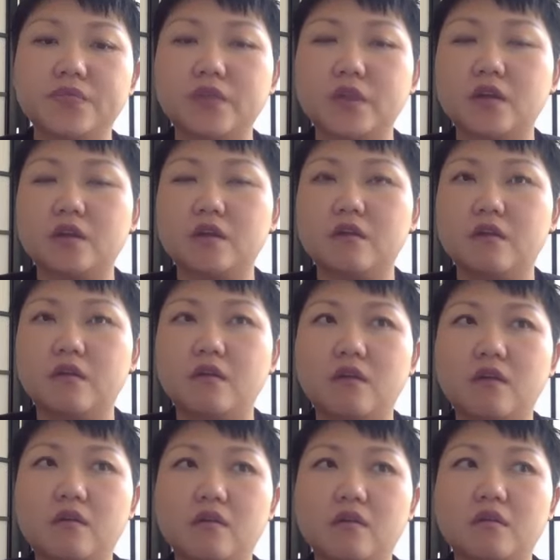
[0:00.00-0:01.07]
there
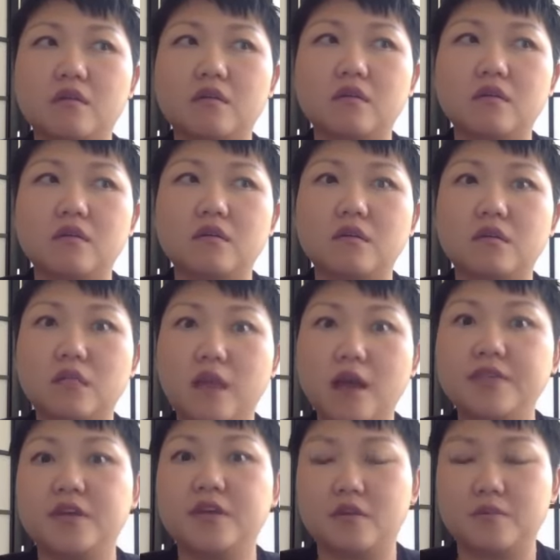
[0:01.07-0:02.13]
are a
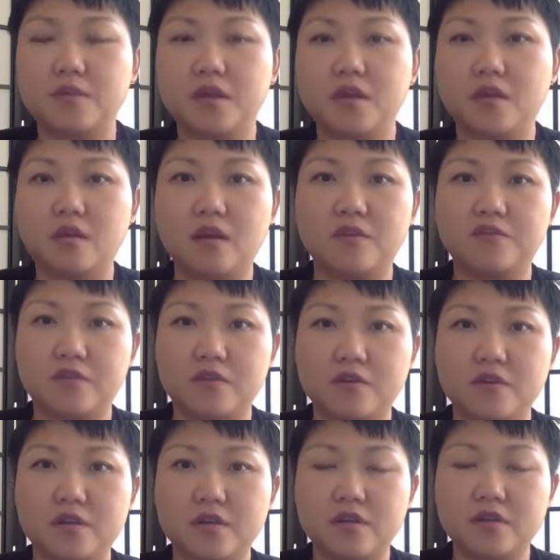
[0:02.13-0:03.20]
lot that are being
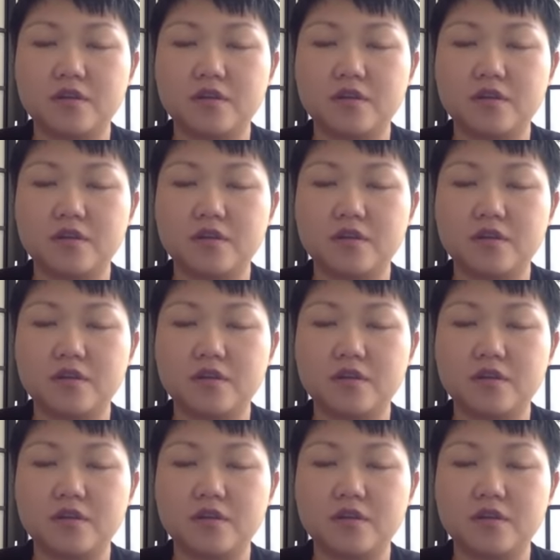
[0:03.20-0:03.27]
offered